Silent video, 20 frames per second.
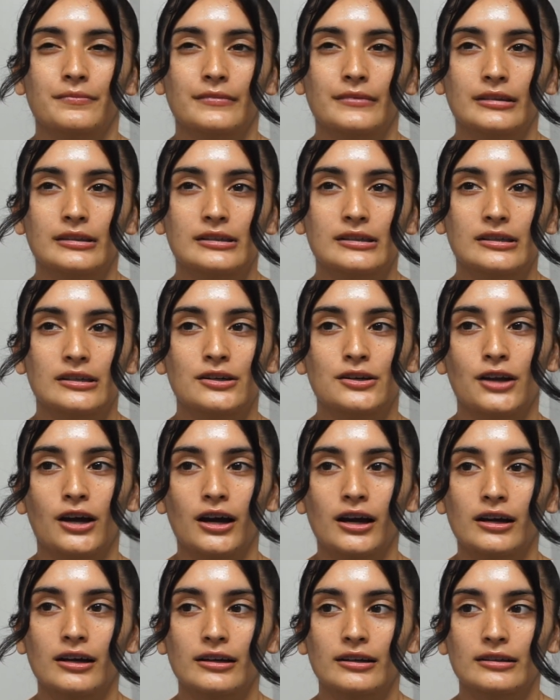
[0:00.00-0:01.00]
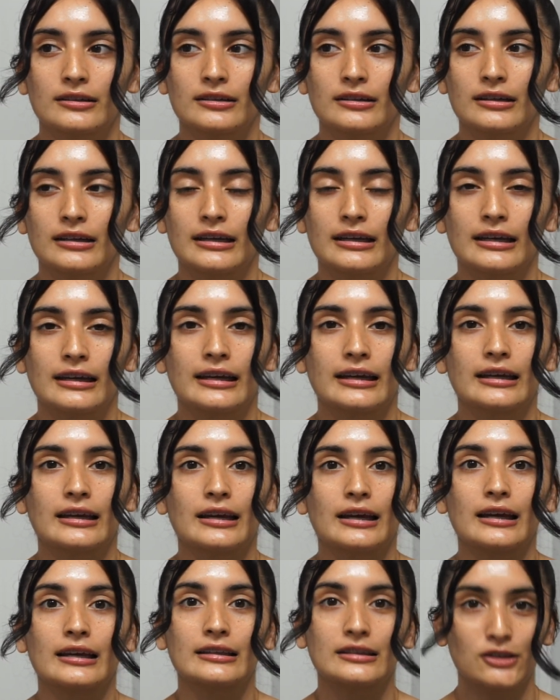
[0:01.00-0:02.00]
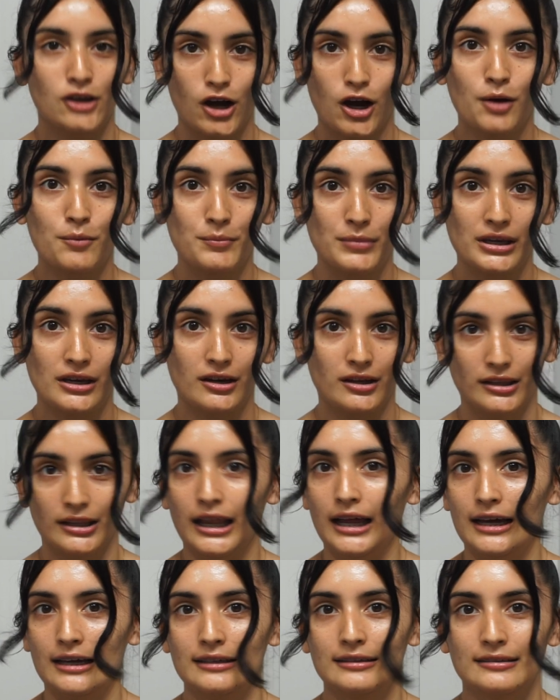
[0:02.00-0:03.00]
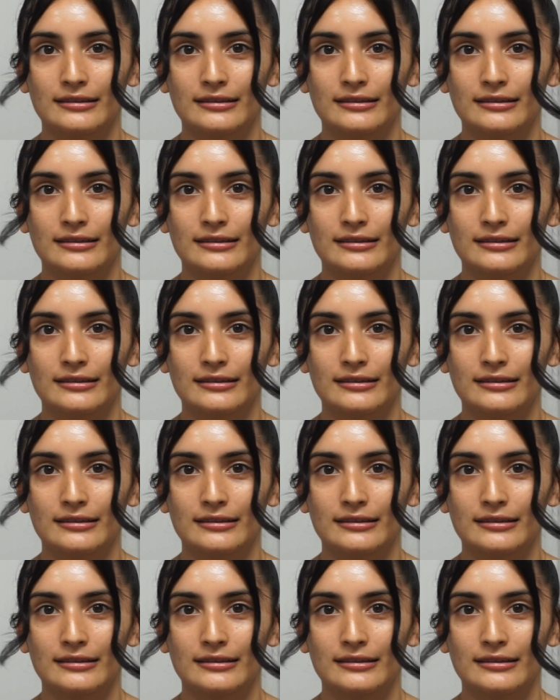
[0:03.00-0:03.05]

to not, it taught me a lot.